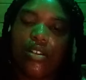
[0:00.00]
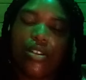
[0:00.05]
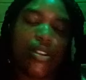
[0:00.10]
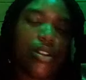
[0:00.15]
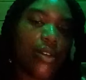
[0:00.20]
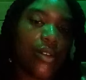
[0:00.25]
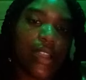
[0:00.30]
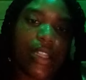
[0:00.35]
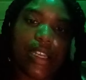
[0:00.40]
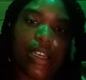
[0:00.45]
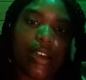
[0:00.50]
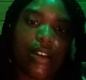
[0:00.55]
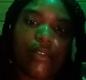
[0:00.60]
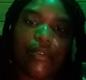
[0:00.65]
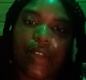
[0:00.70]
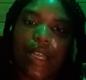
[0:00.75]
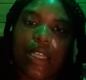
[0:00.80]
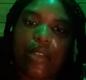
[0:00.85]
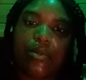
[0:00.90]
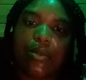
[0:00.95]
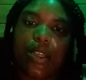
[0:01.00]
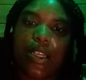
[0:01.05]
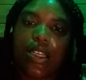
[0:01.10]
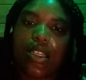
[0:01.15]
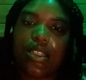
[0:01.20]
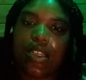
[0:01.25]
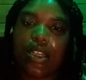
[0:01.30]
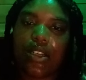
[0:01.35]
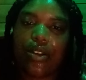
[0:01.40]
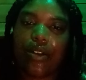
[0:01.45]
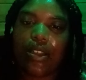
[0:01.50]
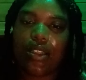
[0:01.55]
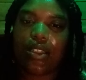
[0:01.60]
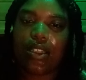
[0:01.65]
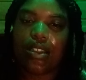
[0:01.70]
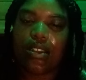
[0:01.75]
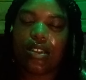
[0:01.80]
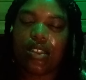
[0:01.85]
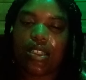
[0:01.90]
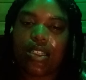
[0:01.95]
Don't let it affect me because I know at
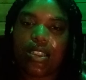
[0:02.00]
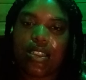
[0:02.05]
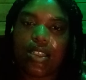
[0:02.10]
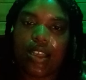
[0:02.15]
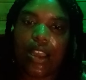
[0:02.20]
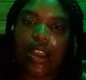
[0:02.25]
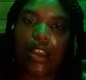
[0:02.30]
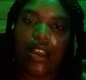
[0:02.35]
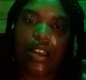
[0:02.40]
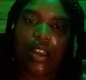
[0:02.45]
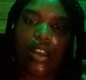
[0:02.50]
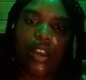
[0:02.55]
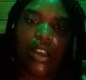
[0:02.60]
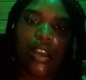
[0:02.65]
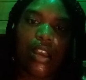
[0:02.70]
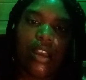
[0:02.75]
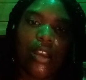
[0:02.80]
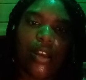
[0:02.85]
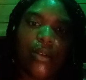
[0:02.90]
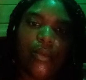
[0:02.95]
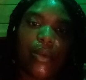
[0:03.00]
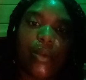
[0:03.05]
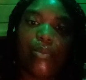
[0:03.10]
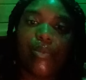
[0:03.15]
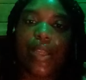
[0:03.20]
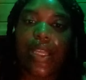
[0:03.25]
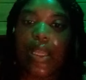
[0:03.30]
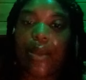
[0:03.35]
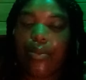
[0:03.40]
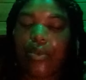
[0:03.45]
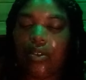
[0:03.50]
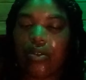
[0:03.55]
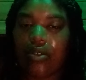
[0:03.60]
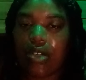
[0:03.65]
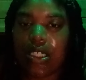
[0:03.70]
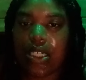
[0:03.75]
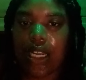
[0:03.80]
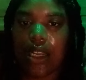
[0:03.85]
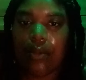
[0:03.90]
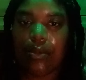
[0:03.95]
the end of the day, when people
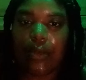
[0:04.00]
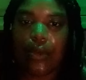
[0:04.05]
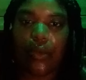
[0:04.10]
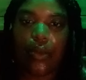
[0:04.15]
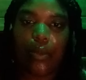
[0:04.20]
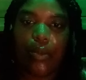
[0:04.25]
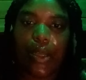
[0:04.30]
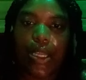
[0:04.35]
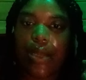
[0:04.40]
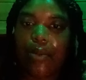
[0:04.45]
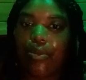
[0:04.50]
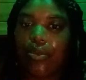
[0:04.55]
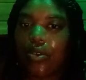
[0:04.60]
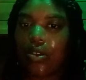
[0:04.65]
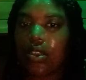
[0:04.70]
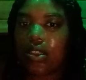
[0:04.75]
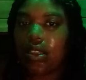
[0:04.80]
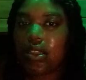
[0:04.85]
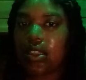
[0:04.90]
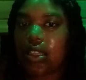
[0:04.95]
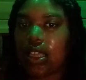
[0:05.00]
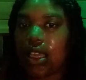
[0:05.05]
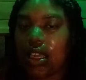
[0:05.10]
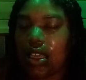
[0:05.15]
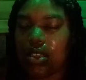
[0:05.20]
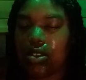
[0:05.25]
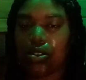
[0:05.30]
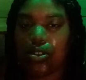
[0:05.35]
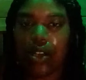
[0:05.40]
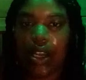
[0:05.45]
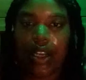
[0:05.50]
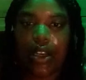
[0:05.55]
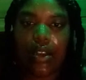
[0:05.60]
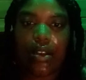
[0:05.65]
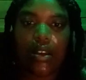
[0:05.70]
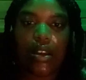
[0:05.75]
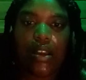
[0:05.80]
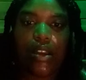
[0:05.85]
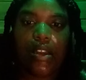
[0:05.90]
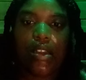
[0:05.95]
reject me, when people and things try
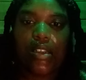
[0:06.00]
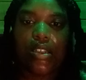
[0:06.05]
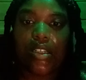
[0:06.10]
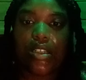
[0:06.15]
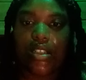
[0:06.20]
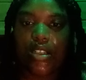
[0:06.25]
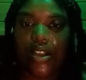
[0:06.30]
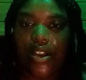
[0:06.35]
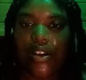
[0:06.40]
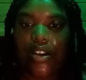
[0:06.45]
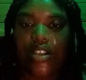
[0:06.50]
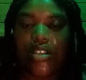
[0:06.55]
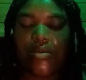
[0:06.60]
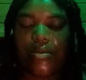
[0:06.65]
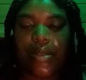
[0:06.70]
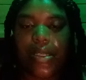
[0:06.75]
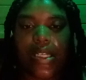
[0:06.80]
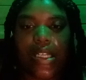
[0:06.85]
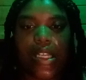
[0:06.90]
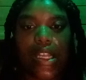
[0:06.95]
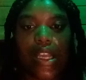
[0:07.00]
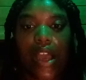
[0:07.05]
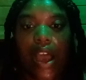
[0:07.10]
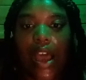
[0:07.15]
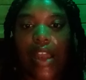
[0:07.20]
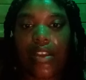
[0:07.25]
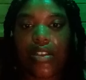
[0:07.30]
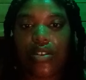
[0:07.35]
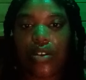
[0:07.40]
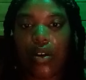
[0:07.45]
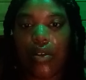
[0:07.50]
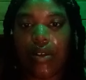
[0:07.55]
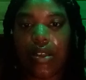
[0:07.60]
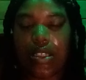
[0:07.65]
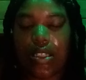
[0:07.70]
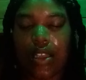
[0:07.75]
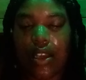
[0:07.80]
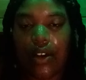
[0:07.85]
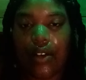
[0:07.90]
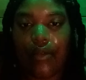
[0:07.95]
to discourage me, God is
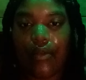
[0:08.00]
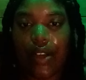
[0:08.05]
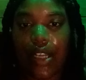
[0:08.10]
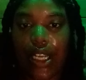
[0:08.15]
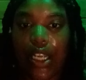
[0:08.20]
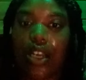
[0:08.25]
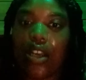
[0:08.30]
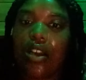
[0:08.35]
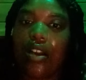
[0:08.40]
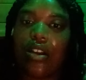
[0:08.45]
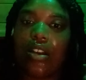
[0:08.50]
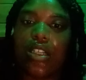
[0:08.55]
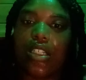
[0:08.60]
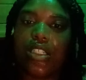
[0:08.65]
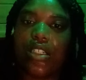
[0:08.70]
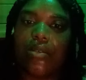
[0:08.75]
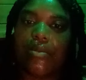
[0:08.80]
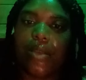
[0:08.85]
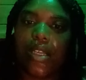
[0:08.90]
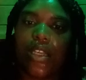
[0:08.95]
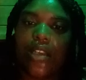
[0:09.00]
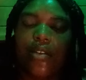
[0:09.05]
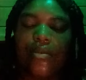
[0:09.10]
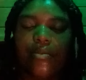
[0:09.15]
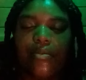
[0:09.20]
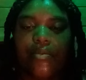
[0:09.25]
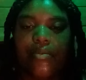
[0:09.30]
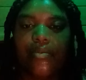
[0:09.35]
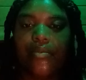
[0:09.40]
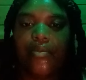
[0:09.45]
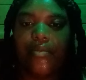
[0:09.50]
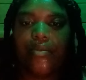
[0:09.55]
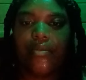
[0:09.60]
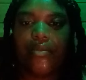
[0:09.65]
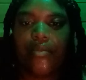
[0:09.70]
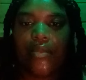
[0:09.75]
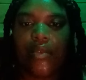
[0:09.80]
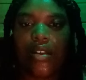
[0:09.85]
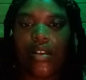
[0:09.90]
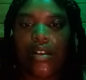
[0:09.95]
always there re encouraging me.
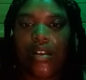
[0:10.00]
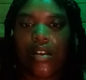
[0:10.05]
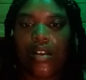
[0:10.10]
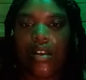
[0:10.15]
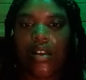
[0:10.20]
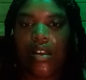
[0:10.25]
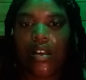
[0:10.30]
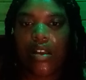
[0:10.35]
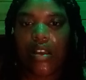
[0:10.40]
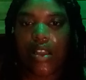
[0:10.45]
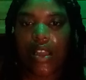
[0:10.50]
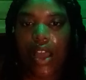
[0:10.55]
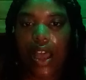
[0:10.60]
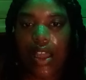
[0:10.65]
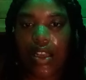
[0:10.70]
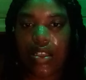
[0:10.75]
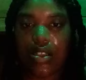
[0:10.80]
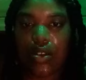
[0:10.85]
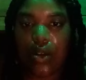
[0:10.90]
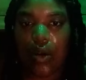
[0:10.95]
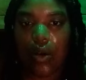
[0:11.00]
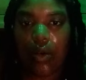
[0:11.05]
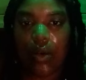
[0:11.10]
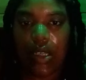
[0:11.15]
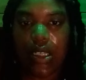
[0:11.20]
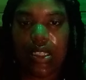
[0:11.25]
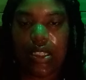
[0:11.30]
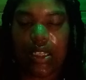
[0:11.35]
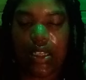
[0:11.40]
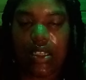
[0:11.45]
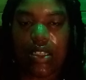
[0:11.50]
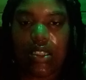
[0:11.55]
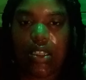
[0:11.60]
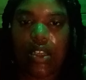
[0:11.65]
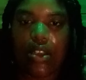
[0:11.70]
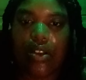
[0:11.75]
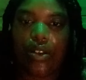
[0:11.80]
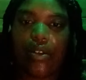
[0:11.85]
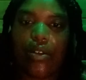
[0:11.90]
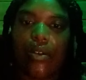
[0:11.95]
God is always there
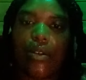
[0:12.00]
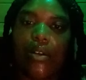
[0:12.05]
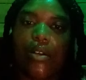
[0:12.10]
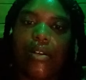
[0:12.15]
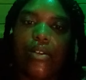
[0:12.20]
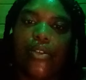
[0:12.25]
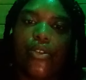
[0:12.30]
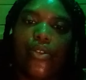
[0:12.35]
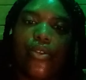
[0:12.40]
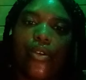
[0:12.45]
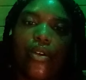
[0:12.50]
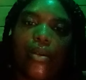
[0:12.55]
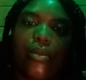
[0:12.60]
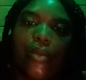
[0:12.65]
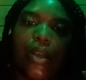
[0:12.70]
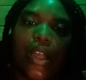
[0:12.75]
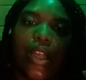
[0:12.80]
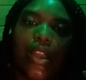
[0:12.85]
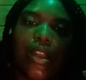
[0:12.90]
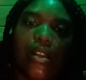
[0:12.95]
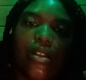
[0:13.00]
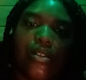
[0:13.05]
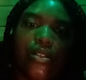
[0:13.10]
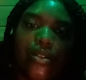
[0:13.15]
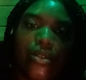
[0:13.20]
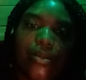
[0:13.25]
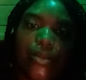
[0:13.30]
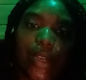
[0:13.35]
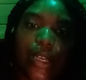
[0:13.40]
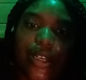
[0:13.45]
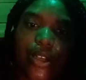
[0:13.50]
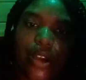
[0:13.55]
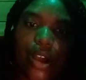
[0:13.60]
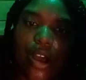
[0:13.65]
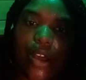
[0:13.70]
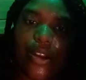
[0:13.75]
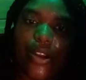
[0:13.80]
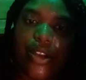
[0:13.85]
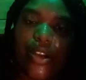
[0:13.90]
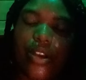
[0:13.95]
saying, you know what, you are my you're my
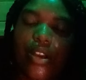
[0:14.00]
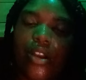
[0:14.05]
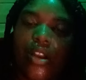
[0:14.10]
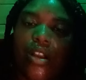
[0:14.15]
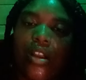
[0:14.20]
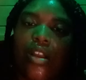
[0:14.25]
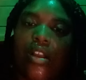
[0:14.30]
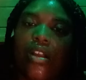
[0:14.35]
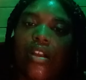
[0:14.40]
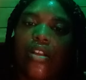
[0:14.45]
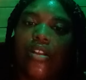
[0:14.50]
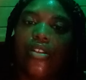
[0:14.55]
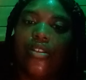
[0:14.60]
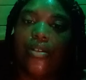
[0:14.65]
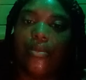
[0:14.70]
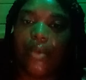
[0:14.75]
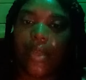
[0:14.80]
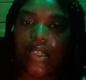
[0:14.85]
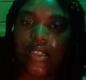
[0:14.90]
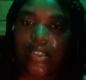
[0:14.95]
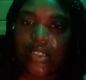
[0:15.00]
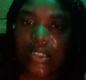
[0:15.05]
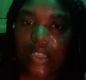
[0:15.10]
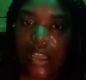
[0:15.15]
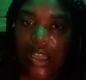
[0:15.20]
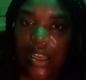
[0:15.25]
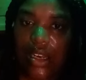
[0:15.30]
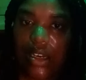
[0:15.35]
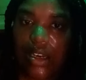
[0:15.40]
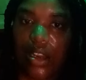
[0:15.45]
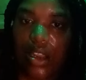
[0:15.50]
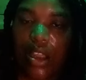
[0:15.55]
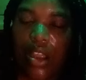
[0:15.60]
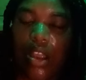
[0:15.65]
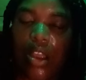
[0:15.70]
daughter, you're my son.